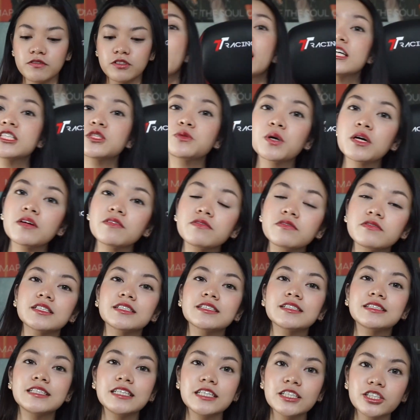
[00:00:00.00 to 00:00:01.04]
Cashwaves
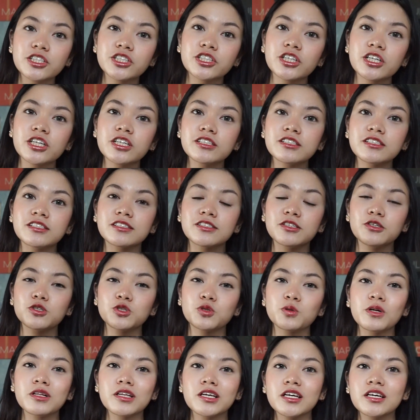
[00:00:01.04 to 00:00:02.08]
t-shirts
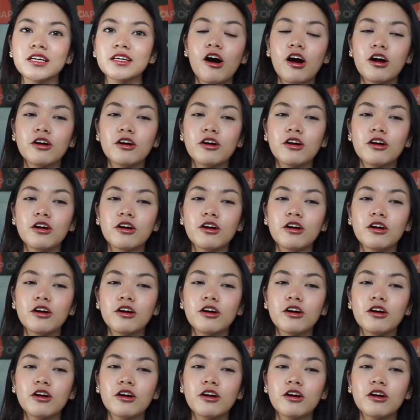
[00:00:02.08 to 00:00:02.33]
usually